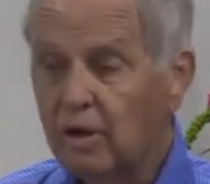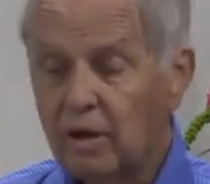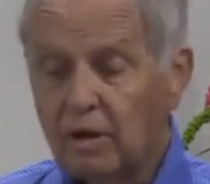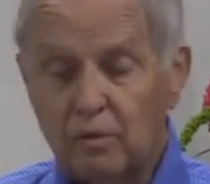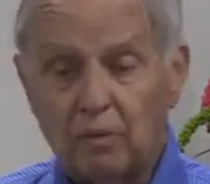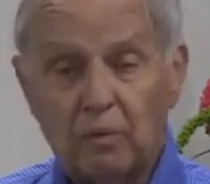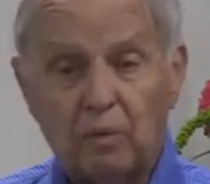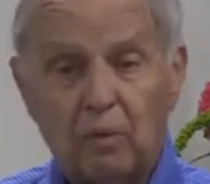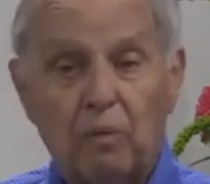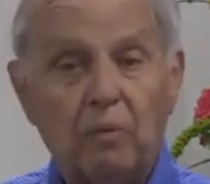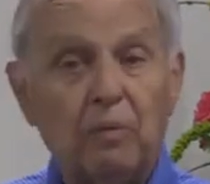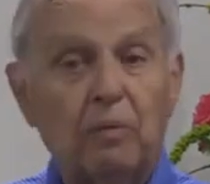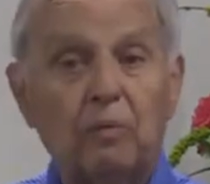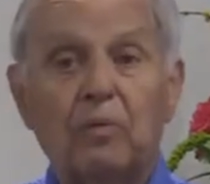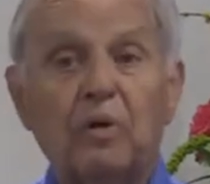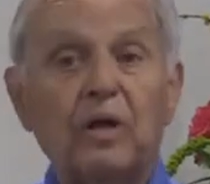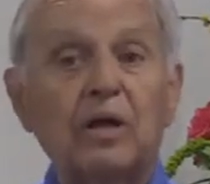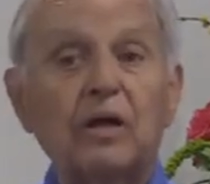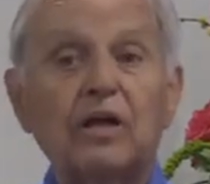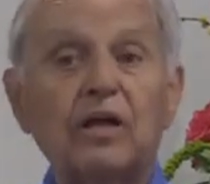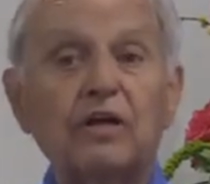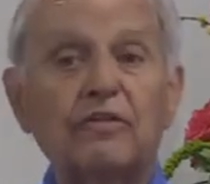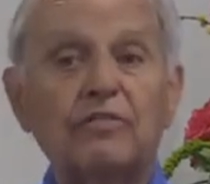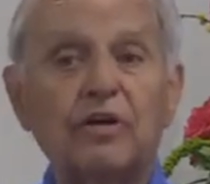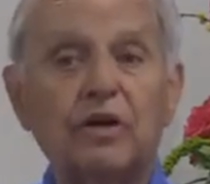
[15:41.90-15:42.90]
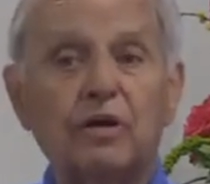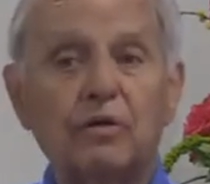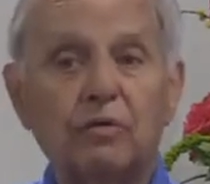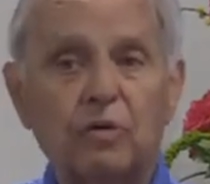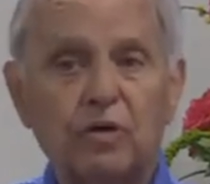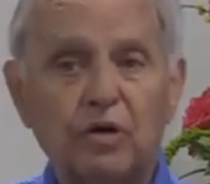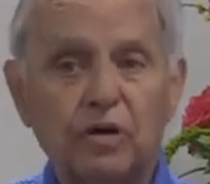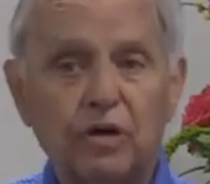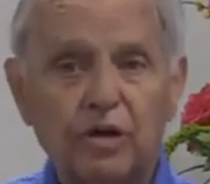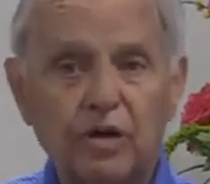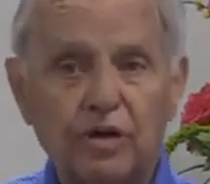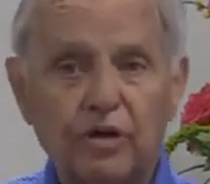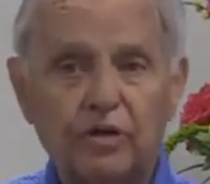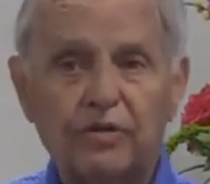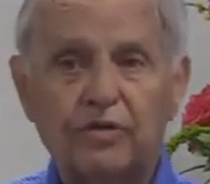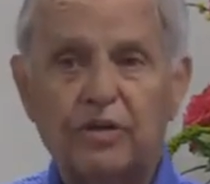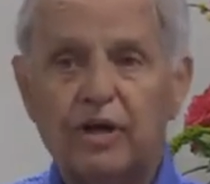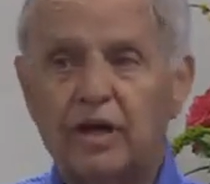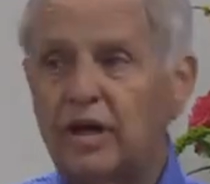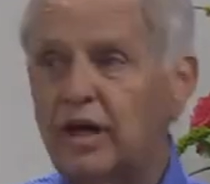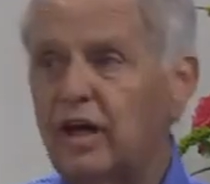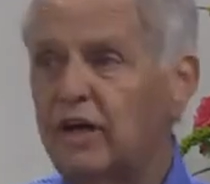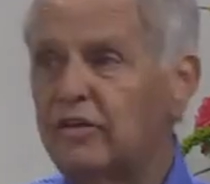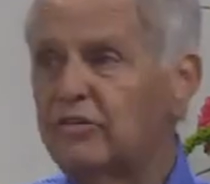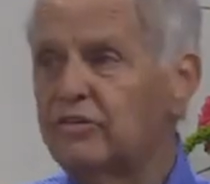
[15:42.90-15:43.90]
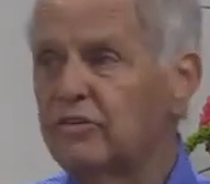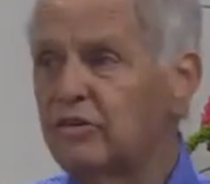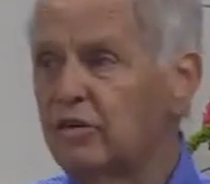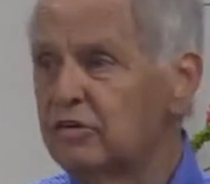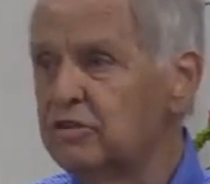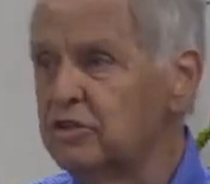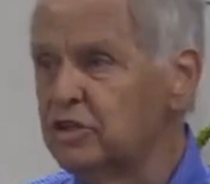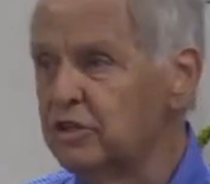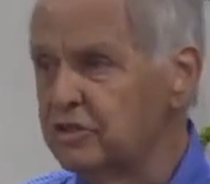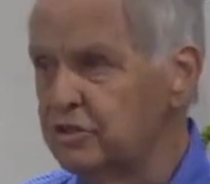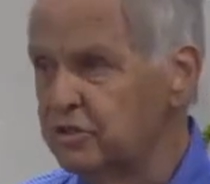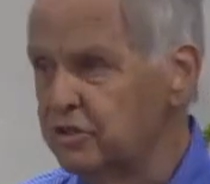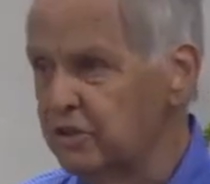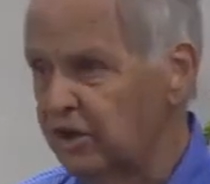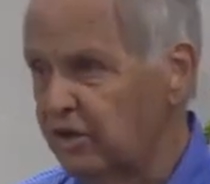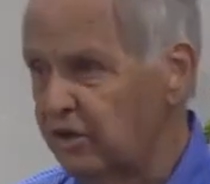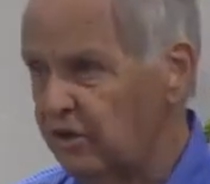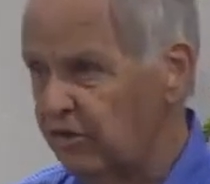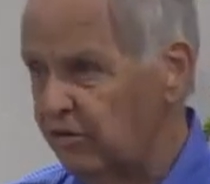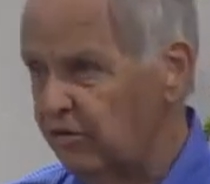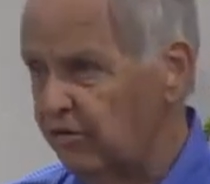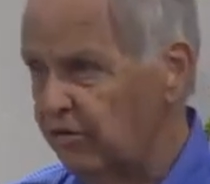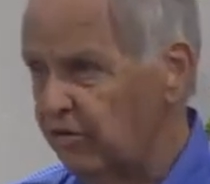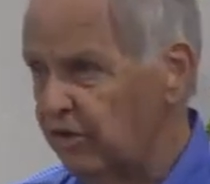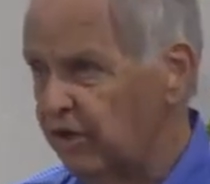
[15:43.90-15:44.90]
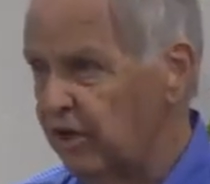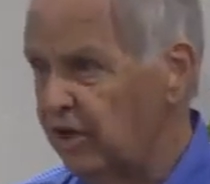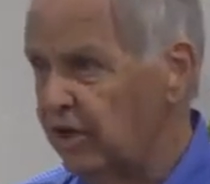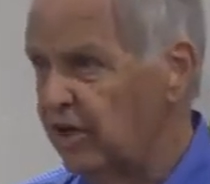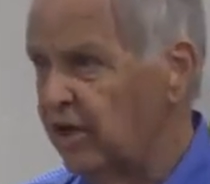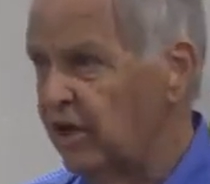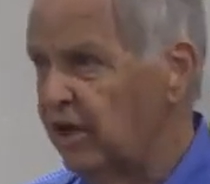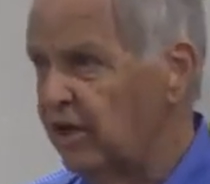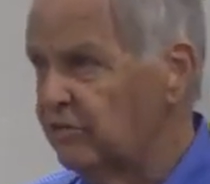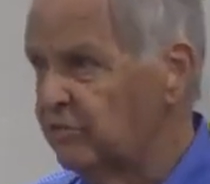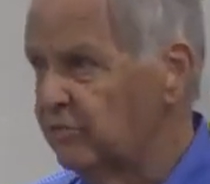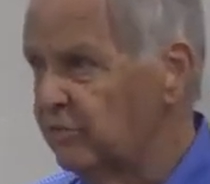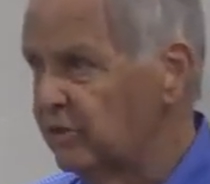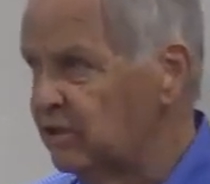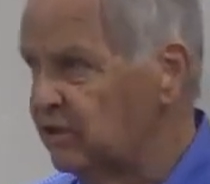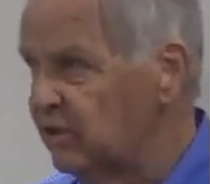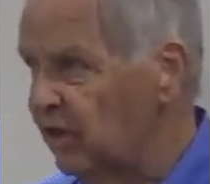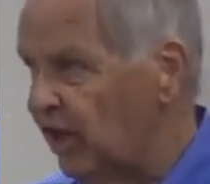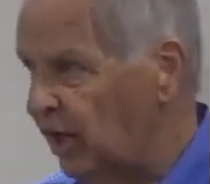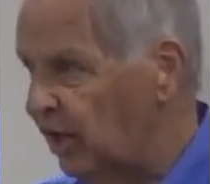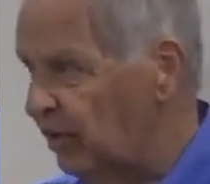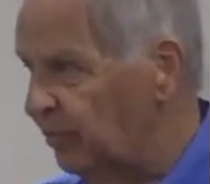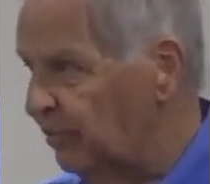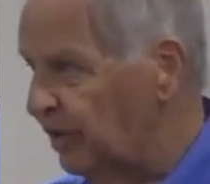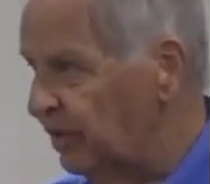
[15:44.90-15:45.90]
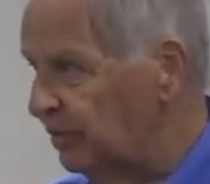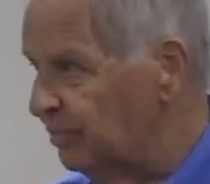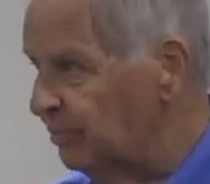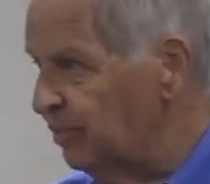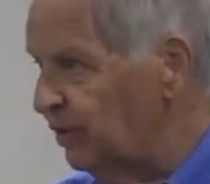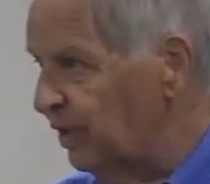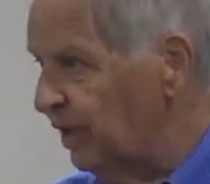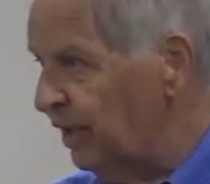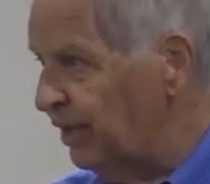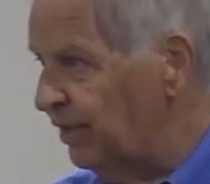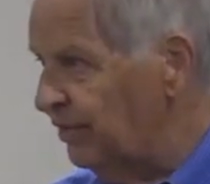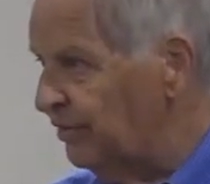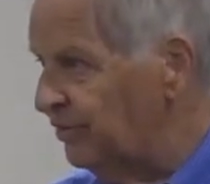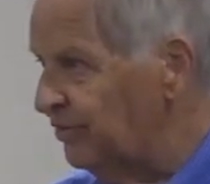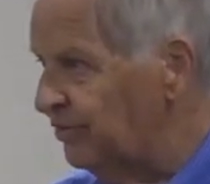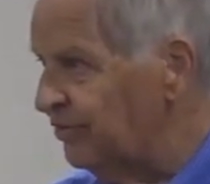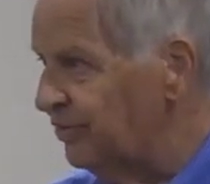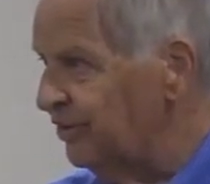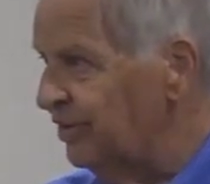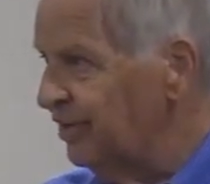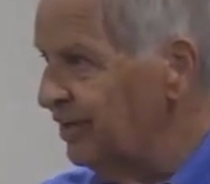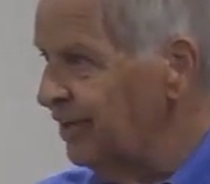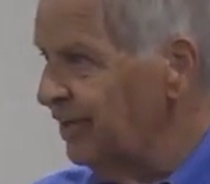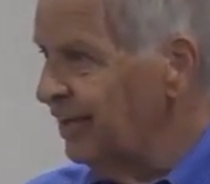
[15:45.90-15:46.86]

We live in a world that has Social Security. It has retirement plans.